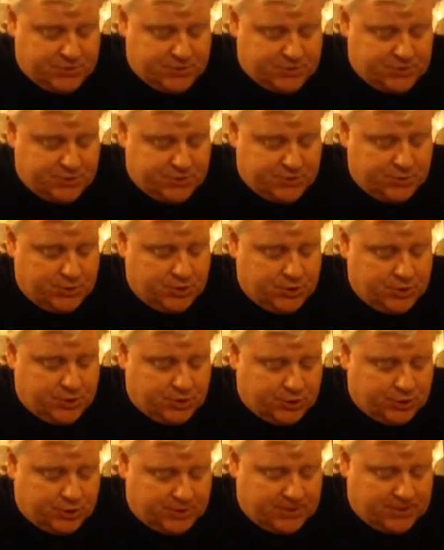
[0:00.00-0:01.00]
2,
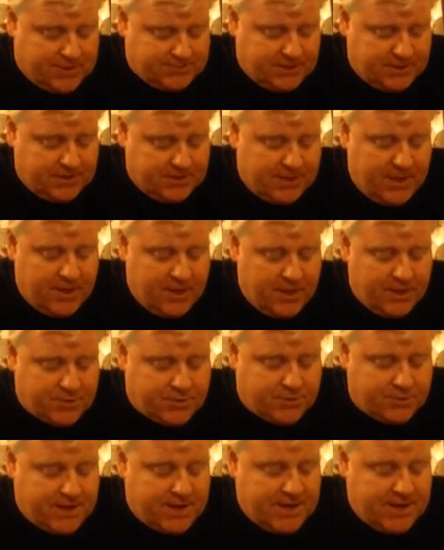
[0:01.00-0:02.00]
under everything,
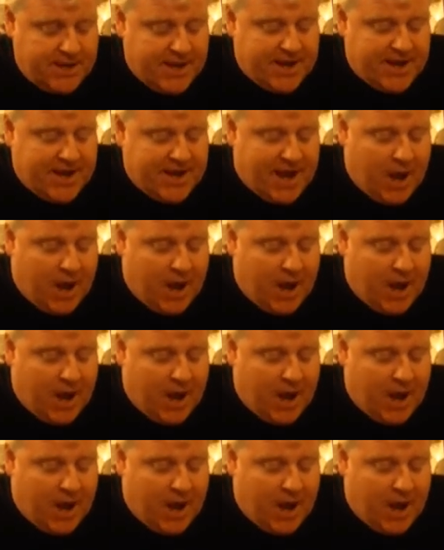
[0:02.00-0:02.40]
3.